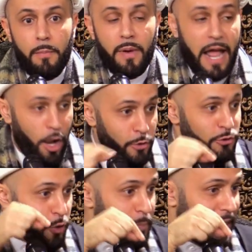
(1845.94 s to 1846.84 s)
But I
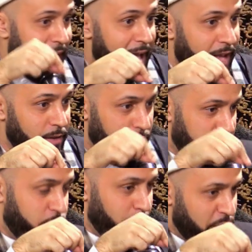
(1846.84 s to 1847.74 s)
also began
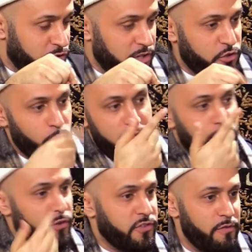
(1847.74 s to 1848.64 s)
this majlis with a
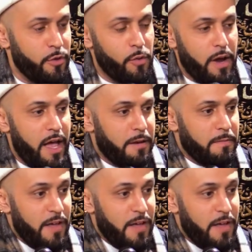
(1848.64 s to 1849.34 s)
verse of the Quran,